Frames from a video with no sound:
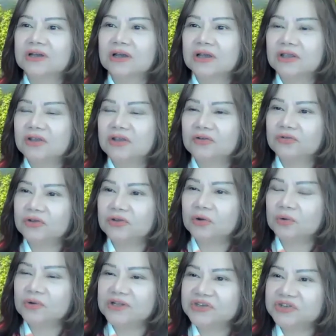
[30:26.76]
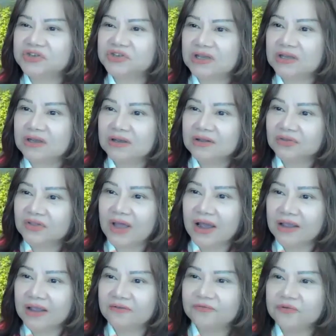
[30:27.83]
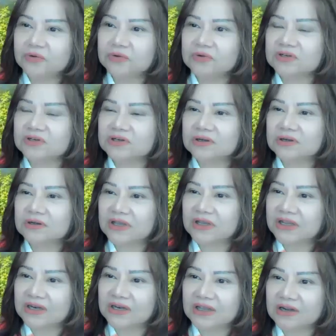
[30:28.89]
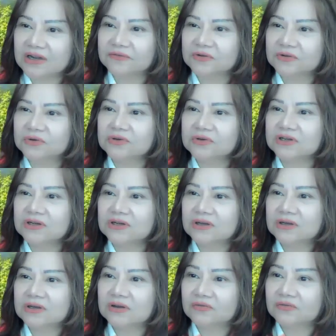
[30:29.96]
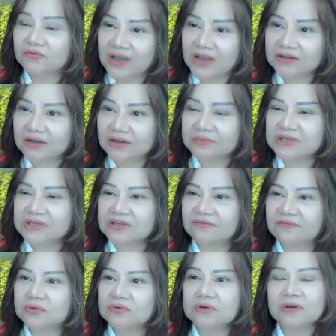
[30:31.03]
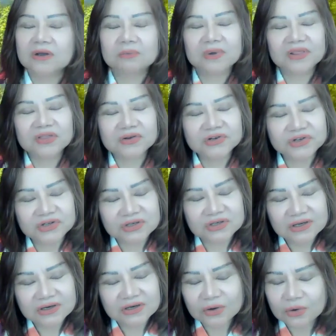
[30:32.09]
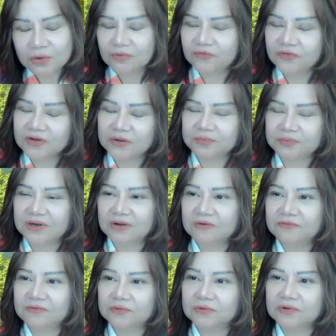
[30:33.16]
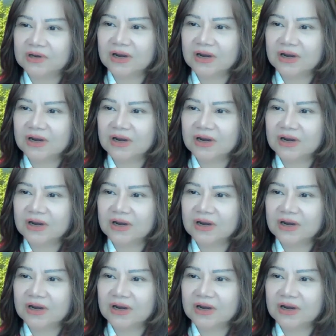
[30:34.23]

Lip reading: You only see Thai food, Indian food, Vietnamese food, but there's no Filipino food.